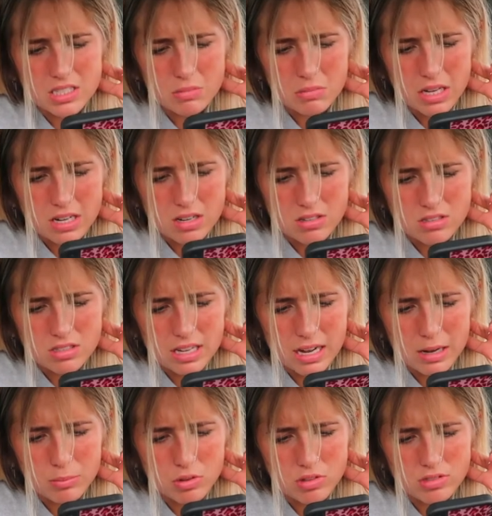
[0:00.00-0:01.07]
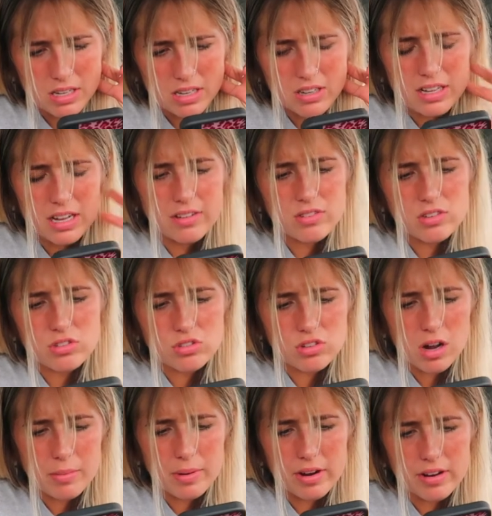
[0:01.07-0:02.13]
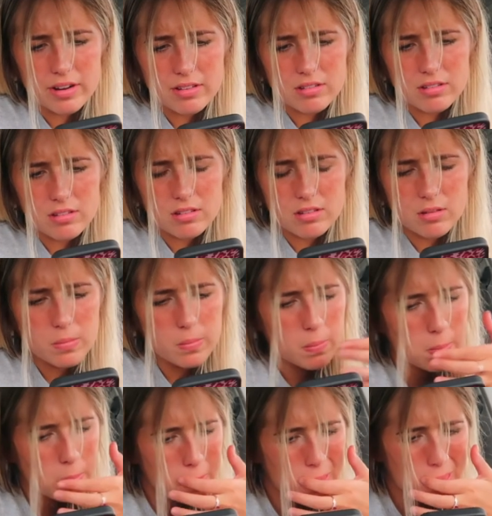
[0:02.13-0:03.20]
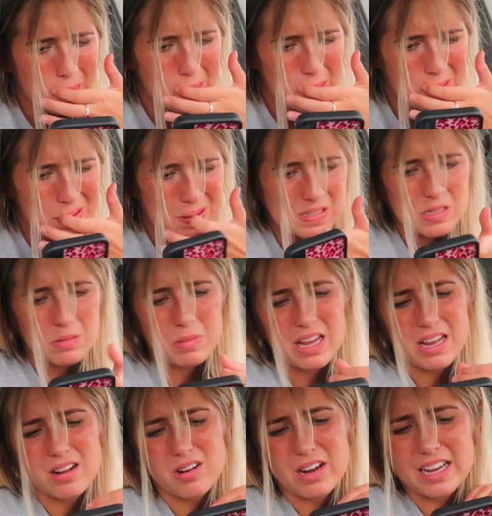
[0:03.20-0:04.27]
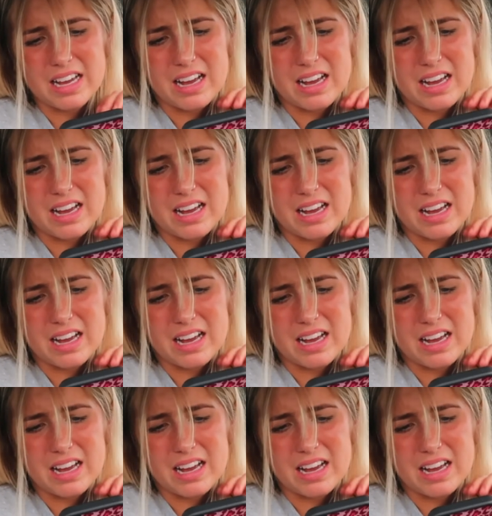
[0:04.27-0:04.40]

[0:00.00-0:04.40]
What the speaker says: tomatoes, apples. I already have the strawberries. Tomato, I